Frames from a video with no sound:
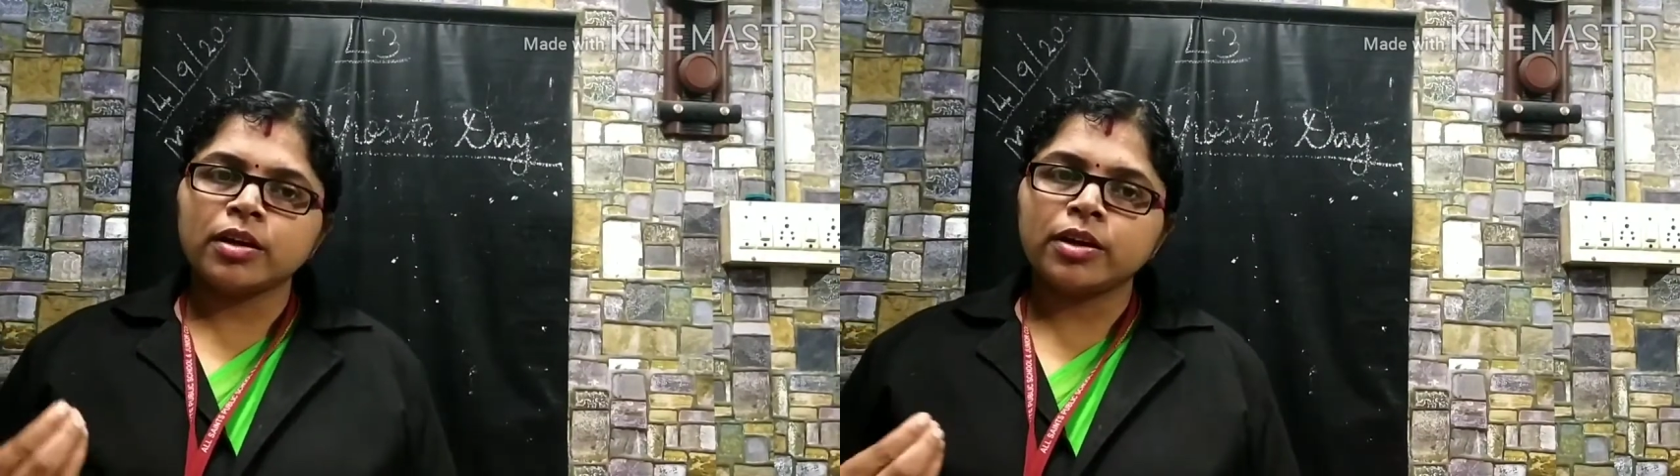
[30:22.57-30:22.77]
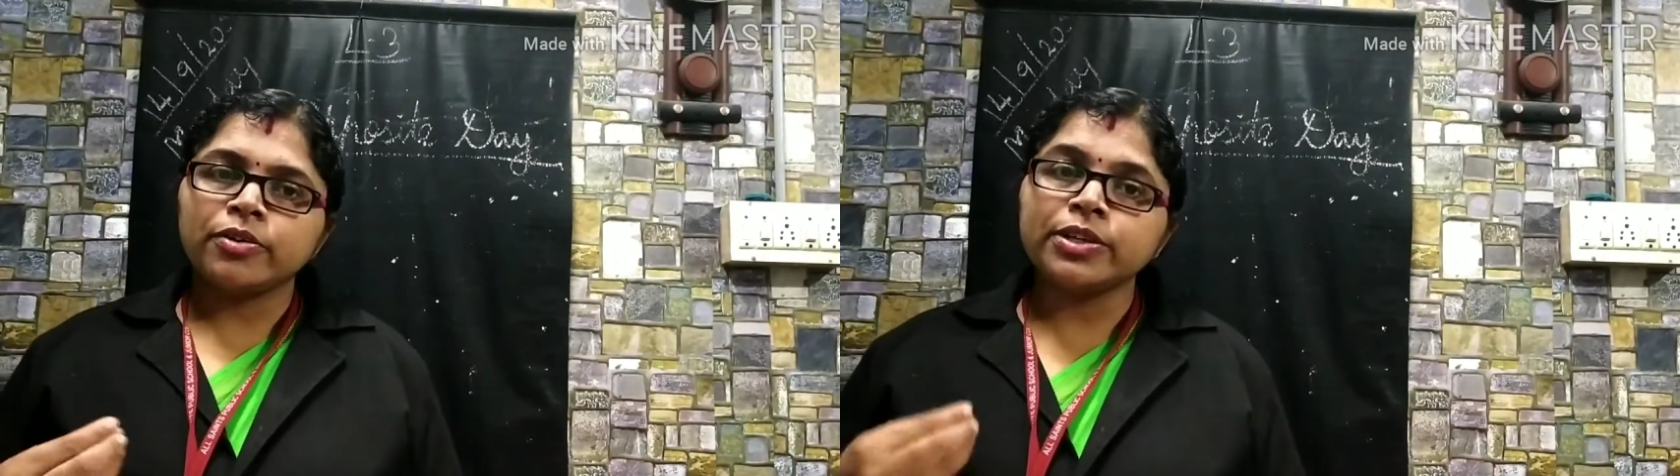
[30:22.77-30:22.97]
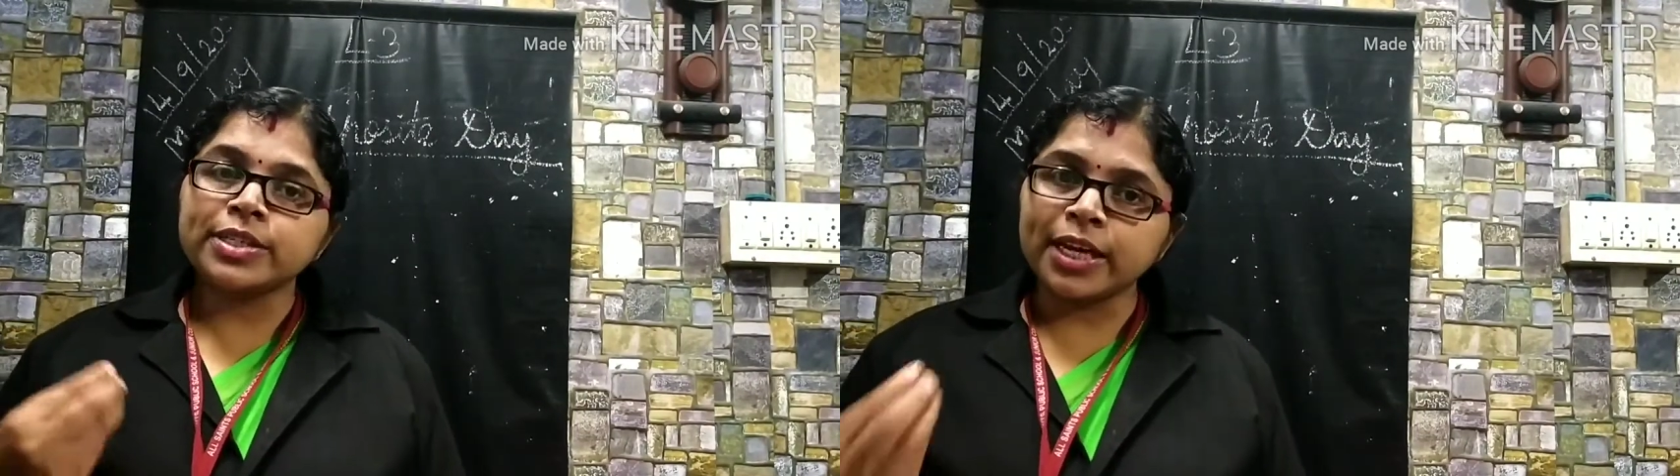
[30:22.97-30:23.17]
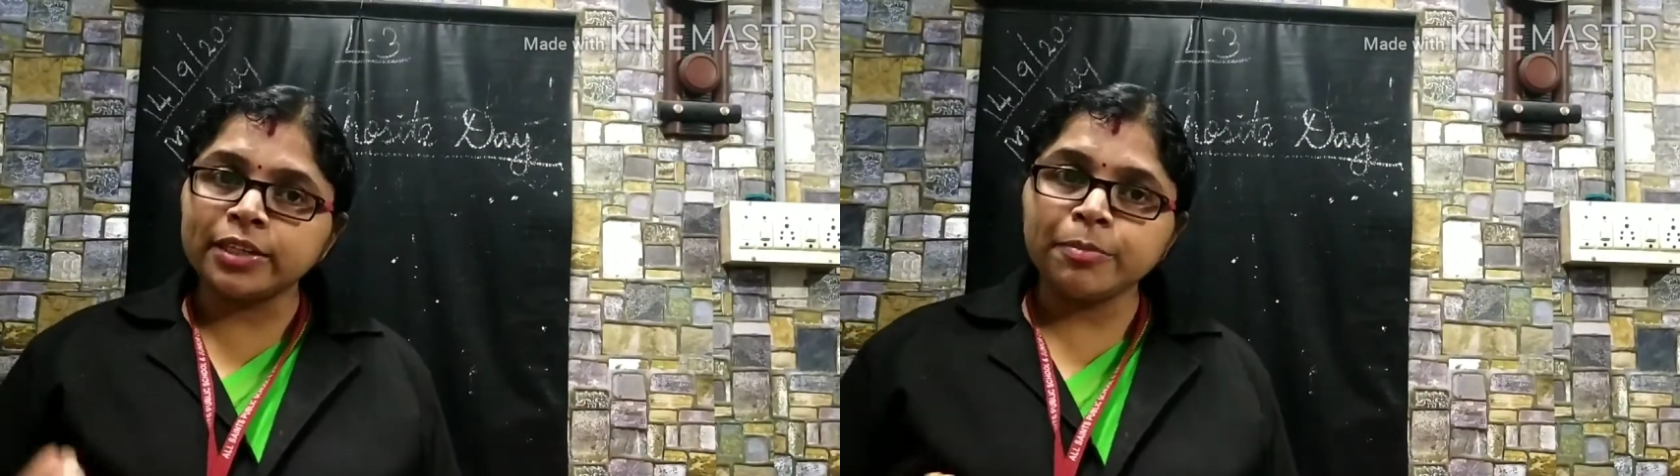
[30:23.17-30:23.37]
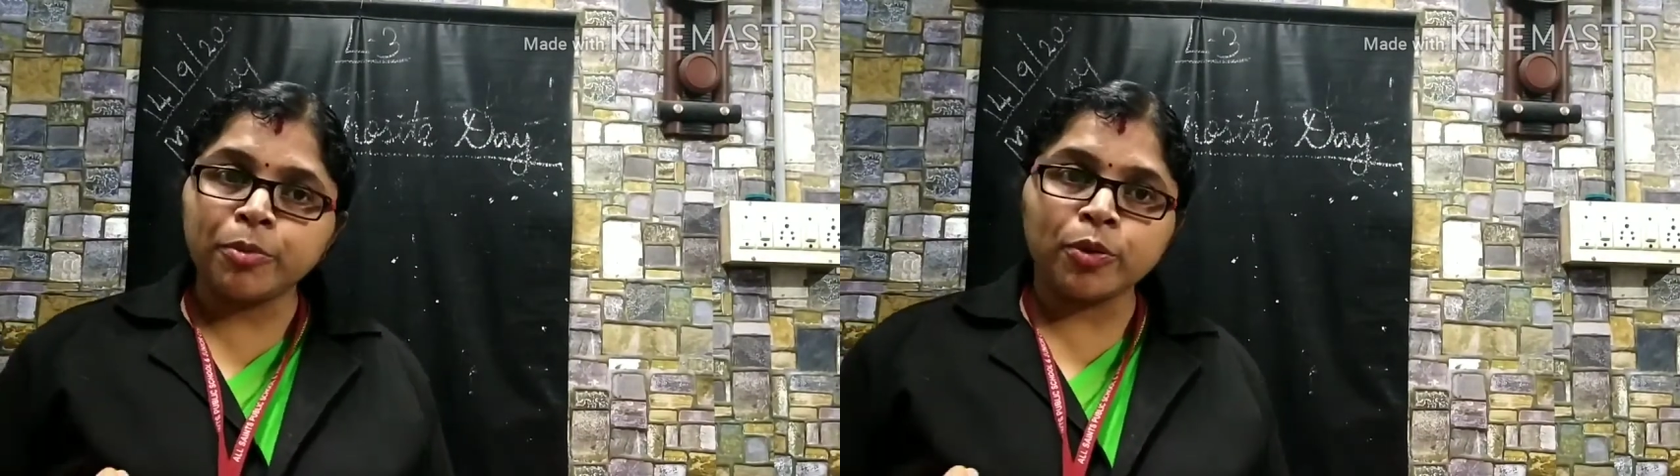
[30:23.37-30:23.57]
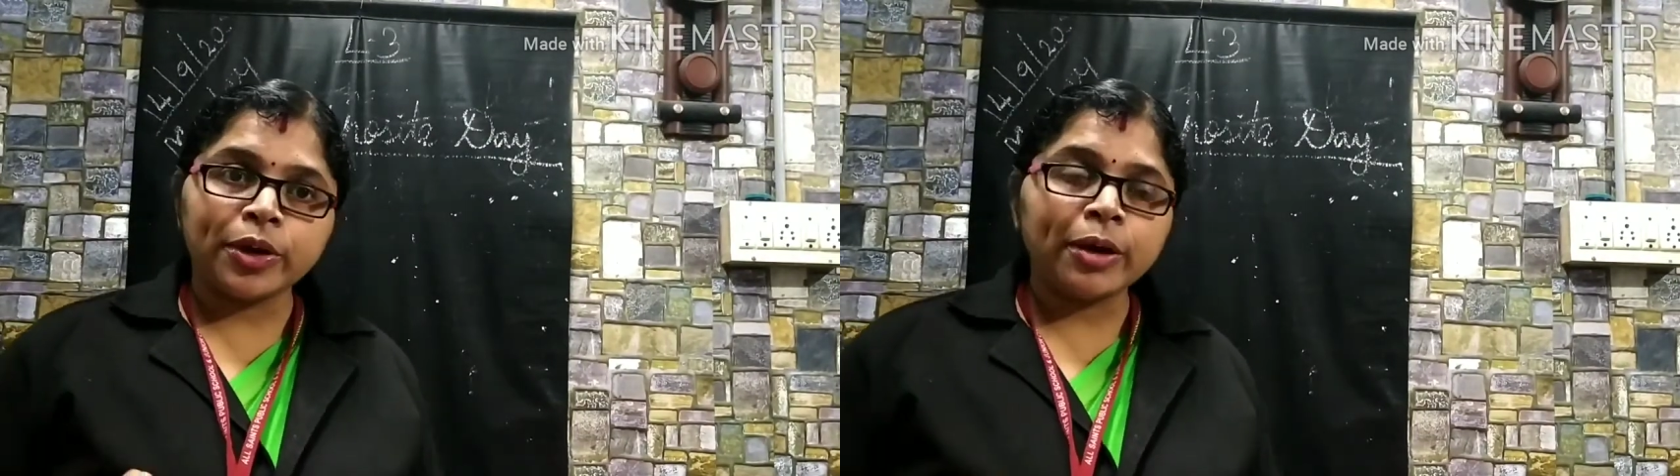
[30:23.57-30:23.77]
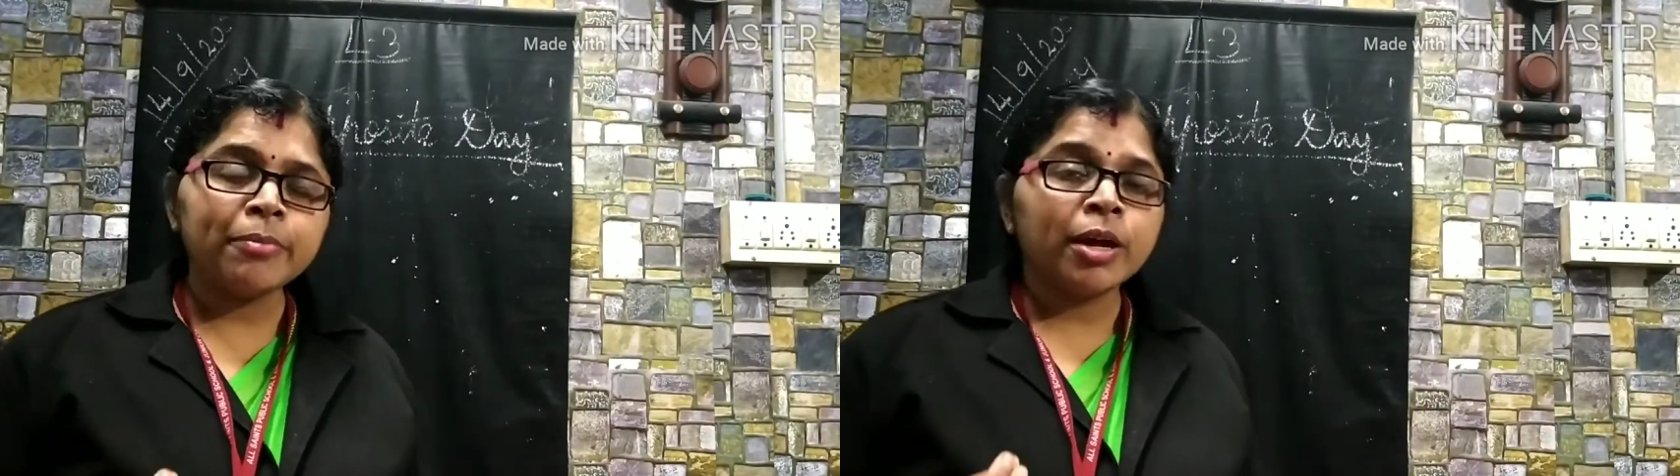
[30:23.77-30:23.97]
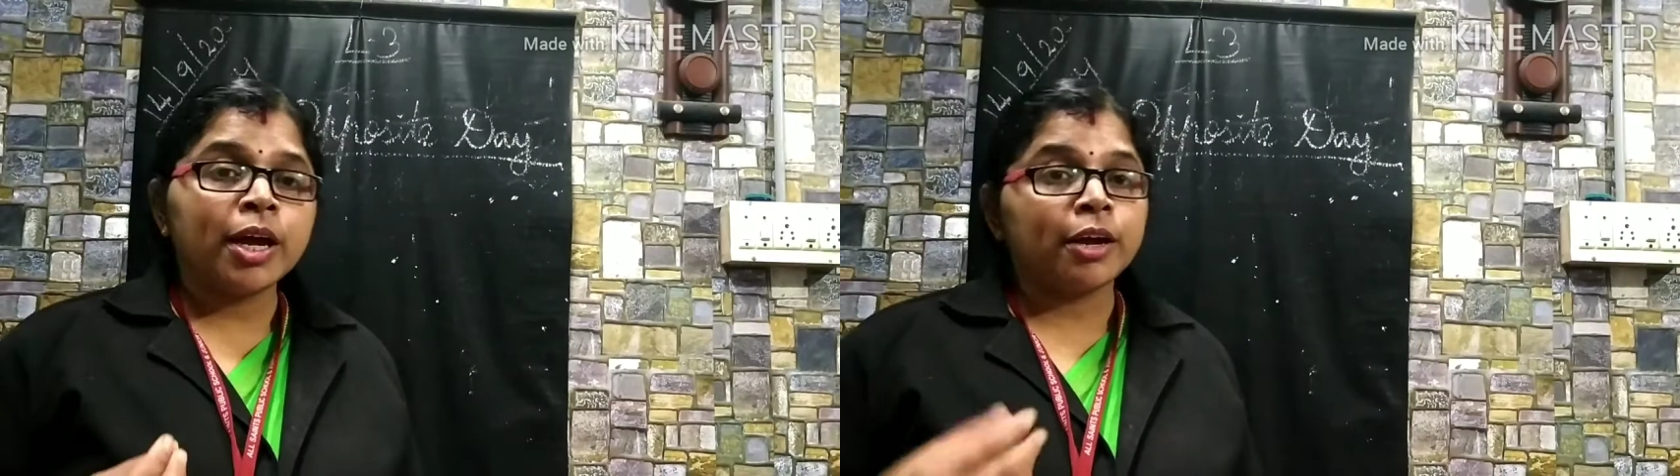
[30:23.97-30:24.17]
recite the poem
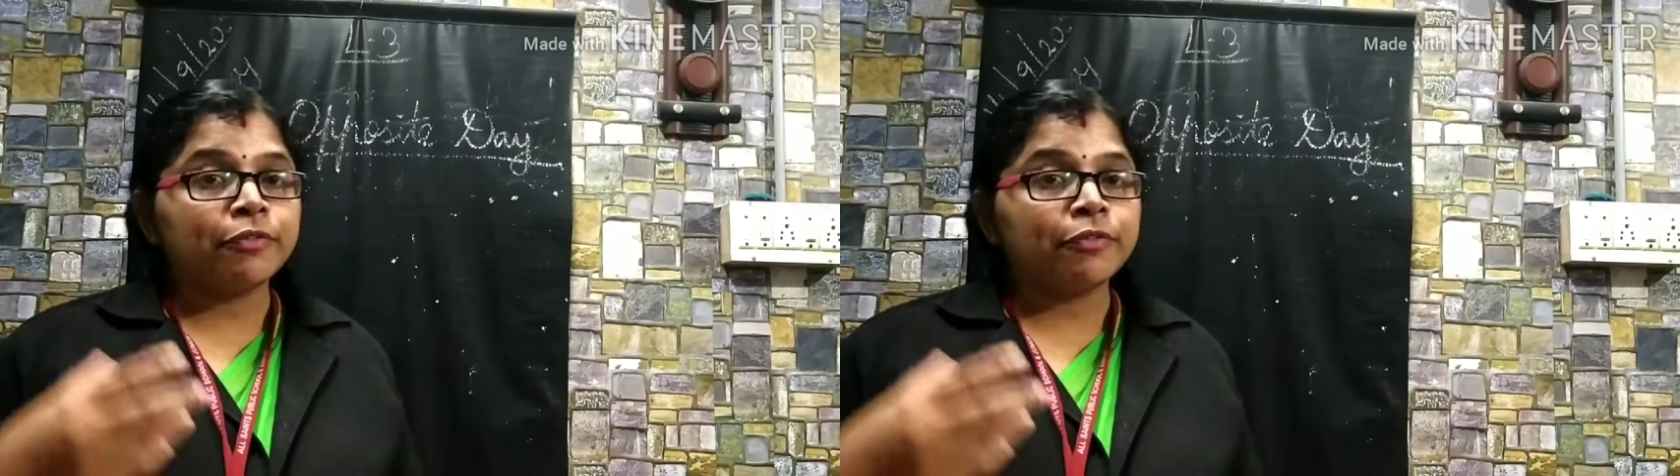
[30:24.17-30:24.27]
in